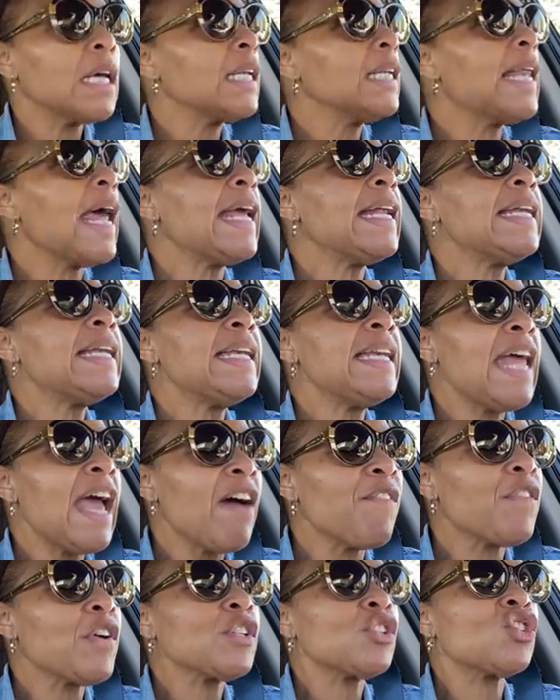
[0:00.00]
They
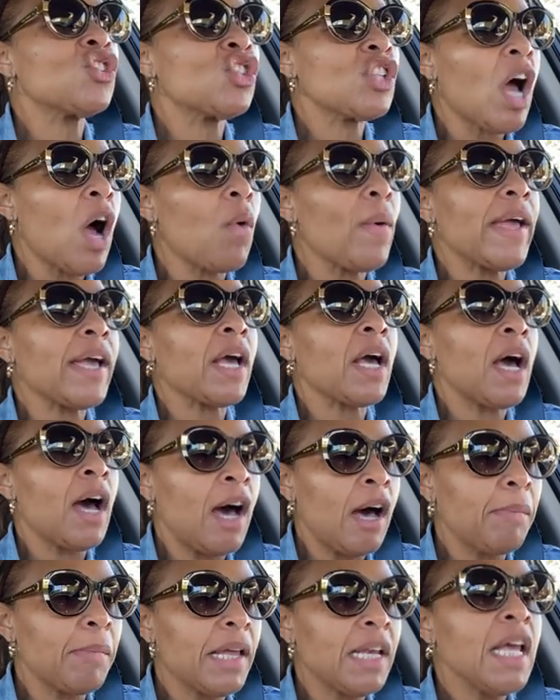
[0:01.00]
never saw it
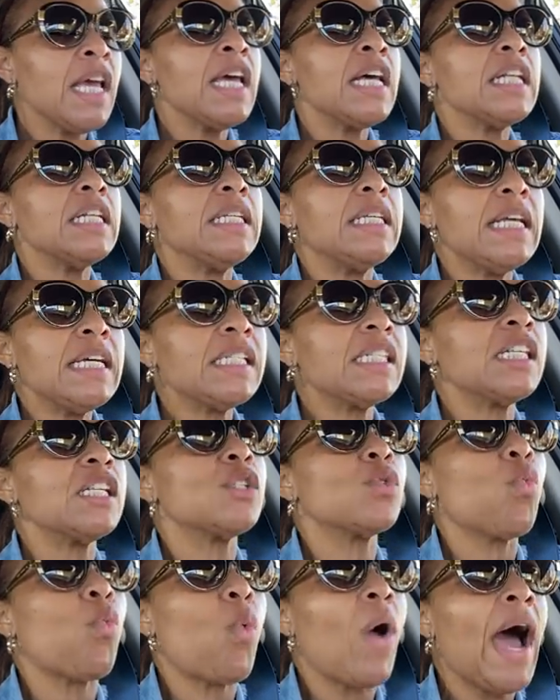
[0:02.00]
coming. This
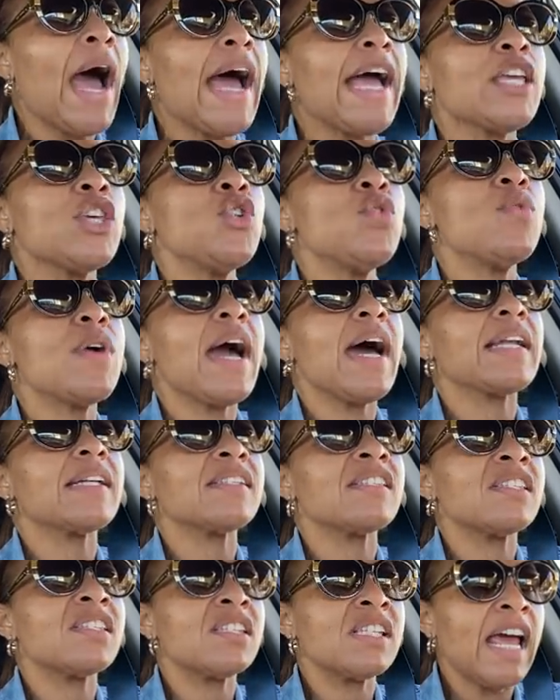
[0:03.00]
is why you got to
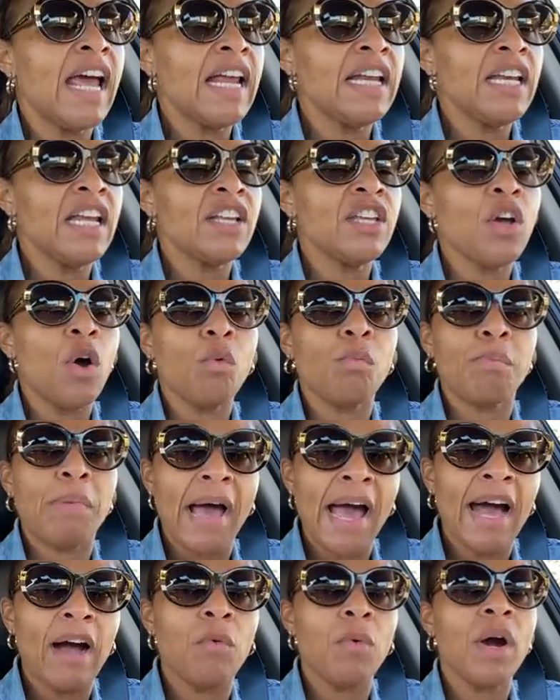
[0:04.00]
stand in your
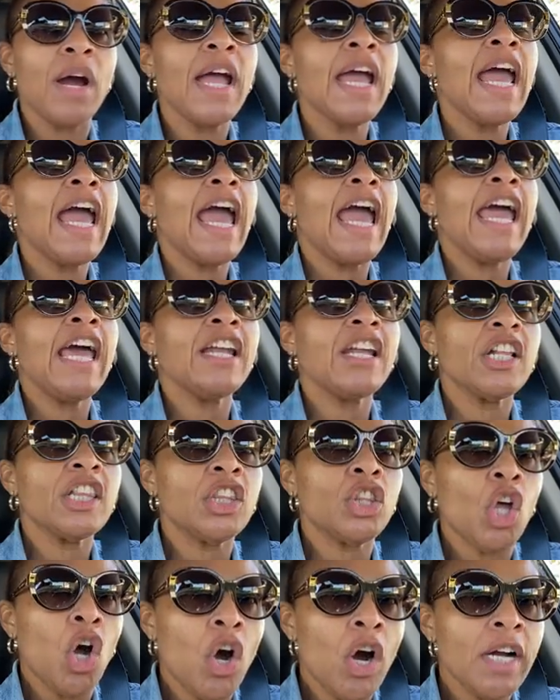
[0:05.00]
power and
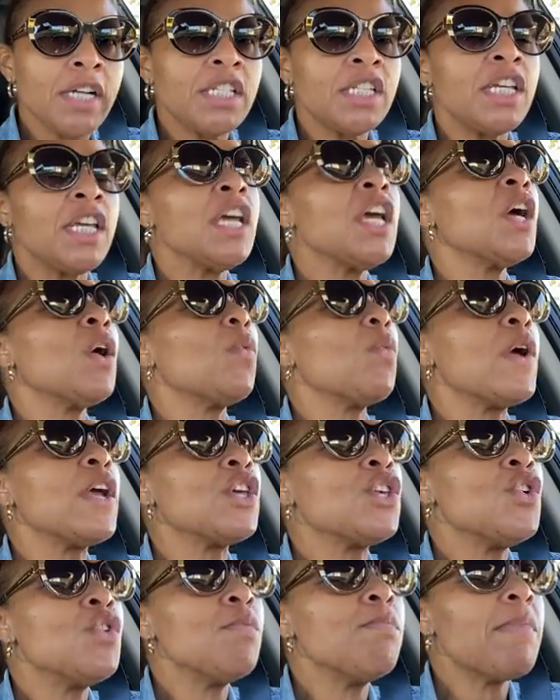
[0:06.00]
authority
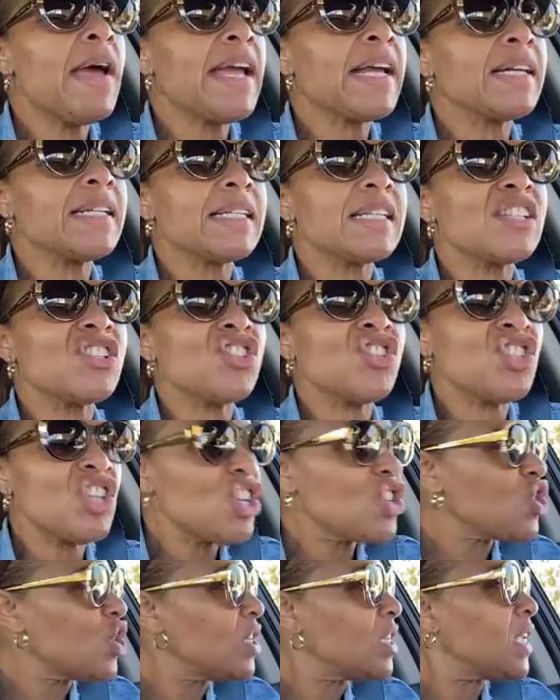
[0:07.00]
when you make a
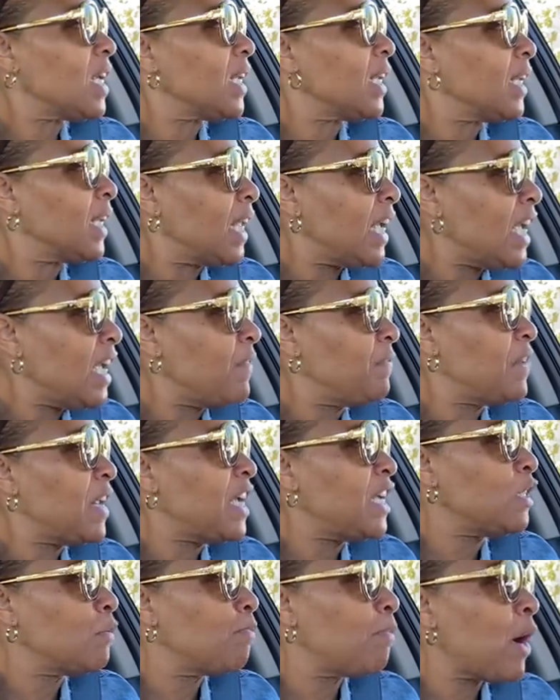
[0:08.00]
decision to leave
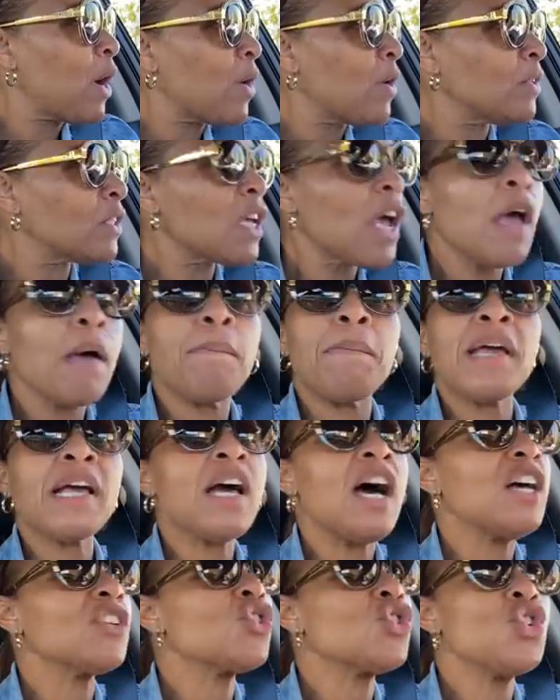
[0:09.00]
these birds,
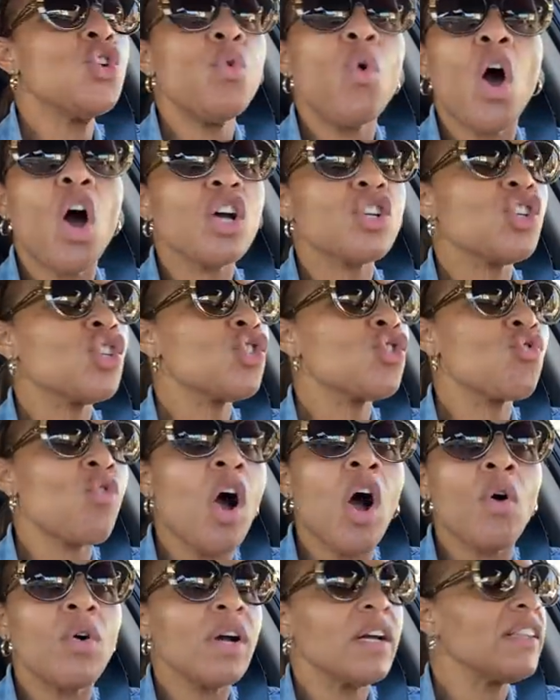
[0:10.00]
because you are
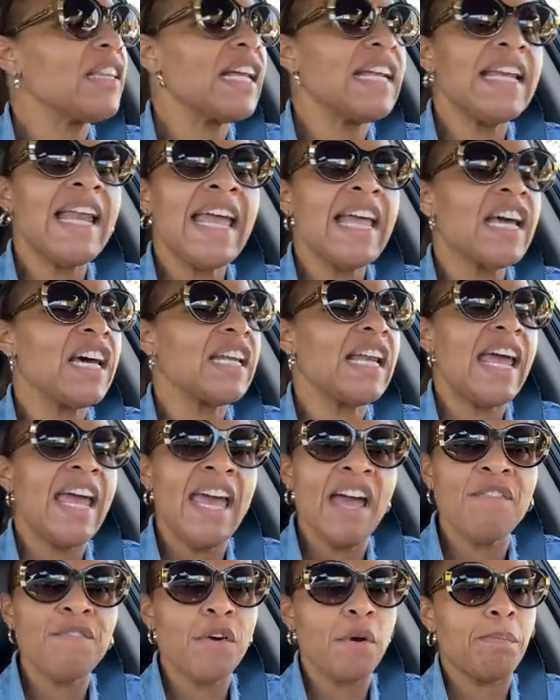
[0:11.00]
stronger than they could
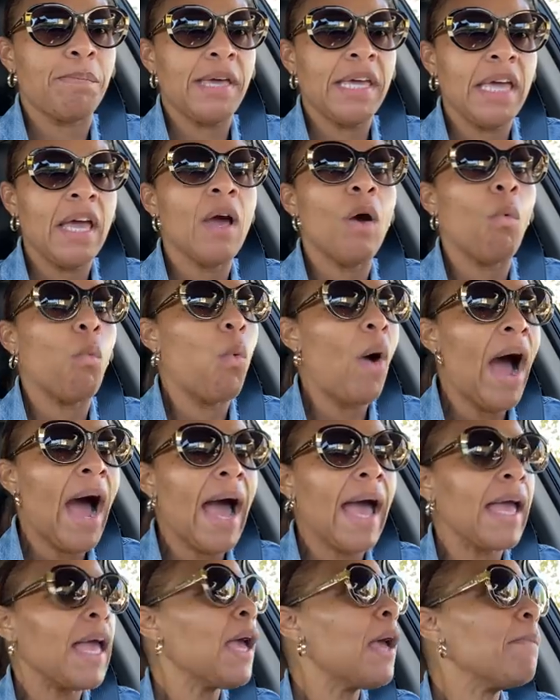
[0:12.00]
ever be.
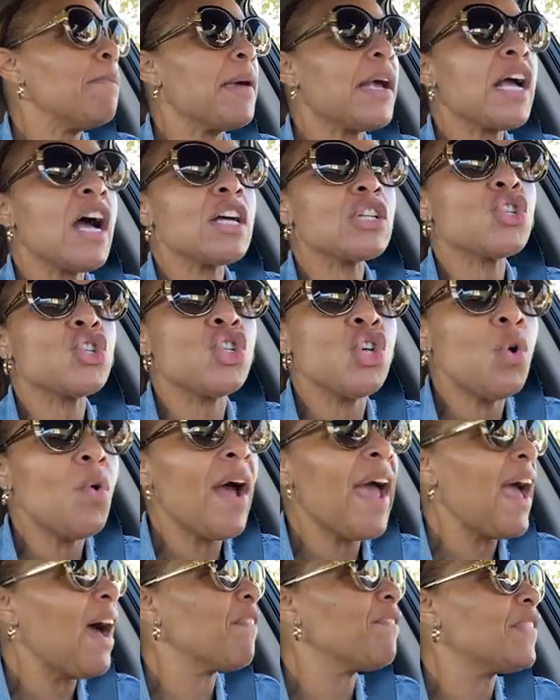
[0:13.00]
Why? Because you
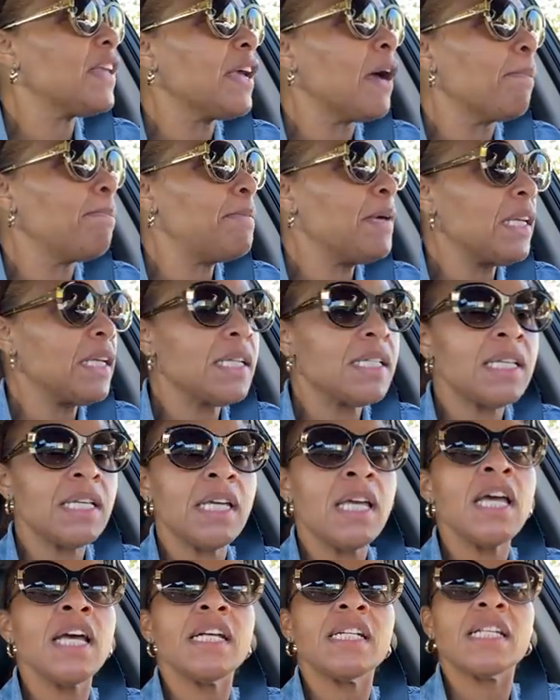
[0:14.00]
have the
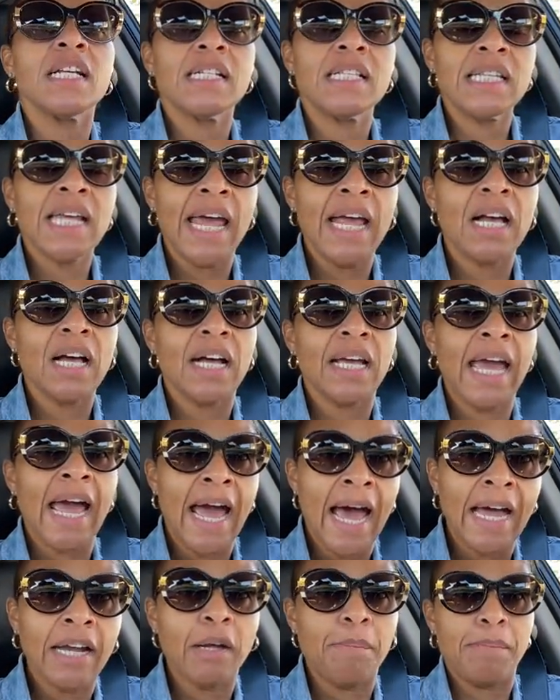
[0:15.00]
ability to take
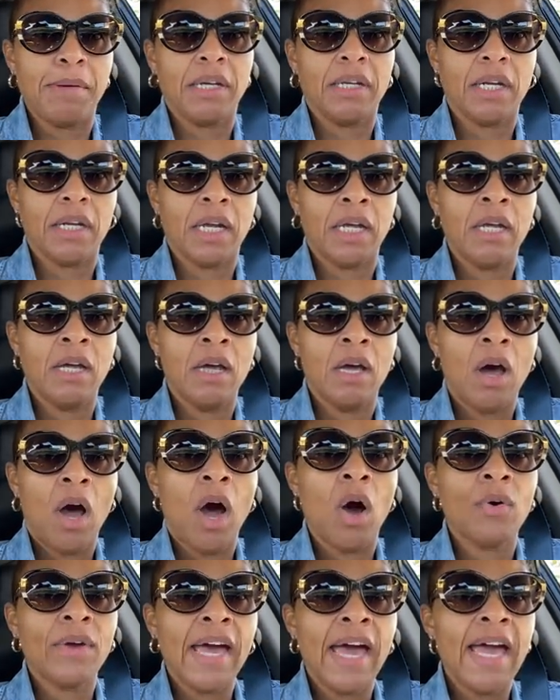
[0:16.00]
accountability.
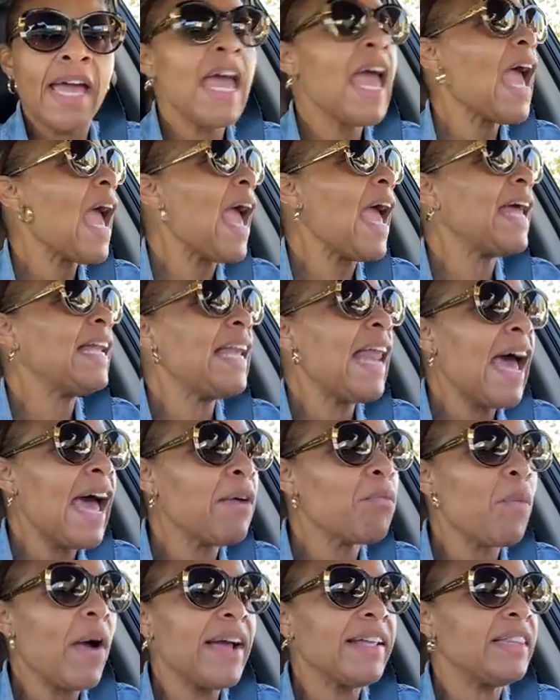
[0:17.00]
Okay, and that
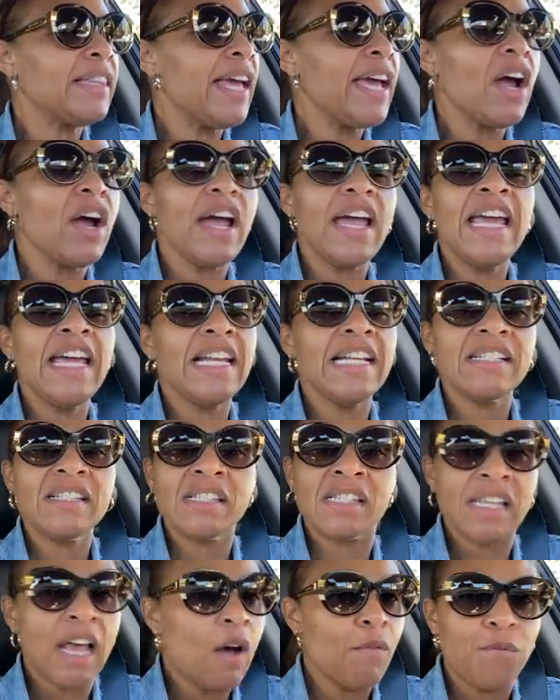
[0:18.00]
right there in
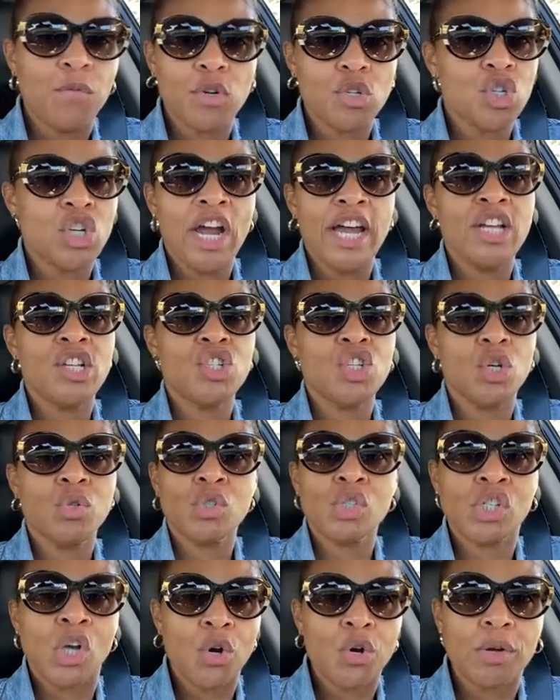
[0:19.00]
itself will change your
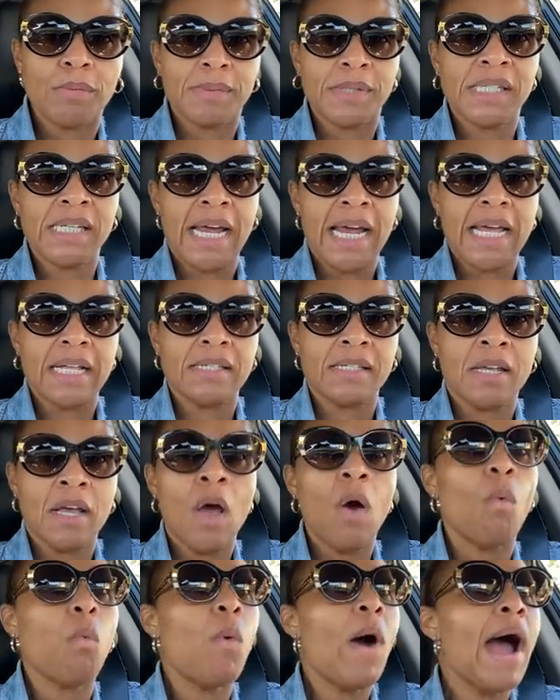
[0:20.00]
circumstance.
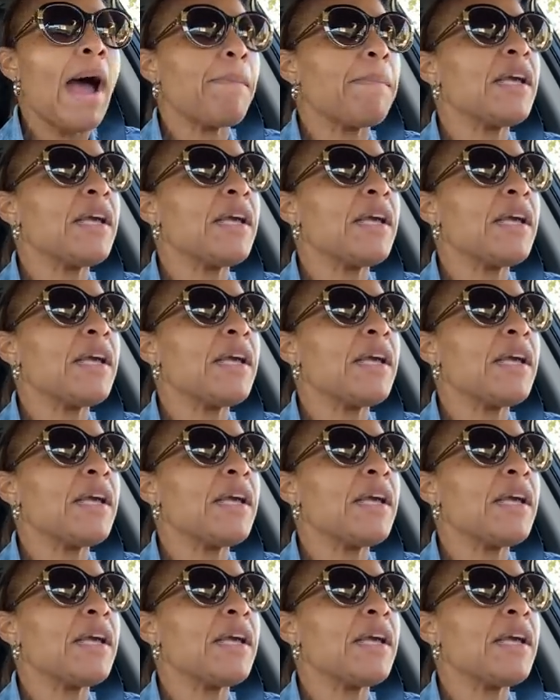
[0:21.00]
Why?